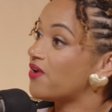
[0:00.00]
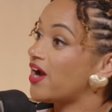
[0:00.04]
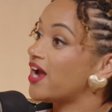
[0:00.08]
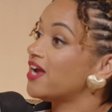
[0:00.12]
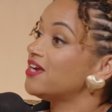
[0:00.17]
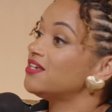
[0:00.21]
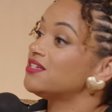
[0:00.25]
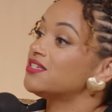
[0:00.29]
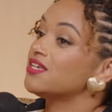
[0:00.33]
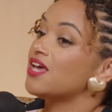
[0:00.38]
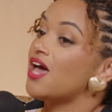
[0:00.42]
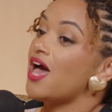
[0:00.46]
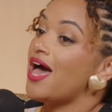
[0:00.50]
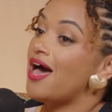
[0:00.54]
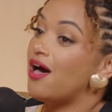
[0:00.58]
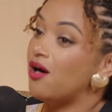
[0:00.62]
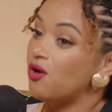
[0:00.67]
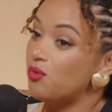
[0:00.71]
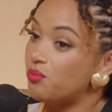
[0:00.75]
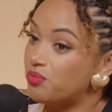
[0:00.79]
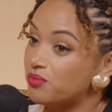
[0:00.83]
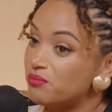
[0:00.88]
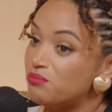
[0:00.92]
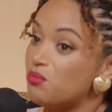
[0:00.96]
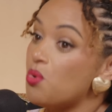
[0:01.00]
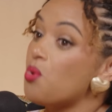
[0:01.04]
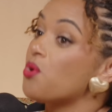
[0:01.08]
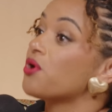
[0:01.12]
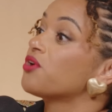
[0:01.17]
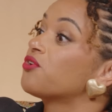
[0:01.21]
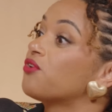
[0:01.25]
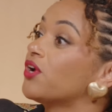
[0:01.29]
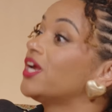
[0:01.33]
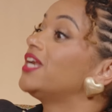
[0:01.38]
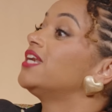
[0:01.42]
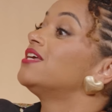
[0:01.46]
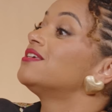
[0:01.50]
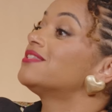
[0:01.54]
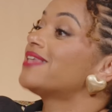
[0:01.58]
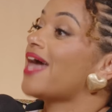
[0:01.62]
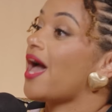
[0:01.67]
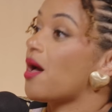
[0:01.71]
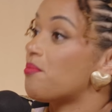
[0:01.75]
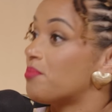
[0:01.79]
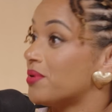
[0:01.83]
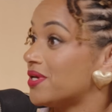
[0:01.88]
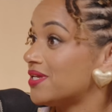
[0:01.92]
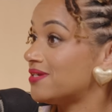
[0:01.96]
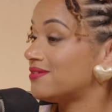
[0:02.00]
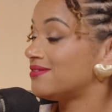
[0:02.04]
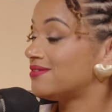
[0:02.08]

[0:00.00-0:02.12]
Right? To help more greatness happen.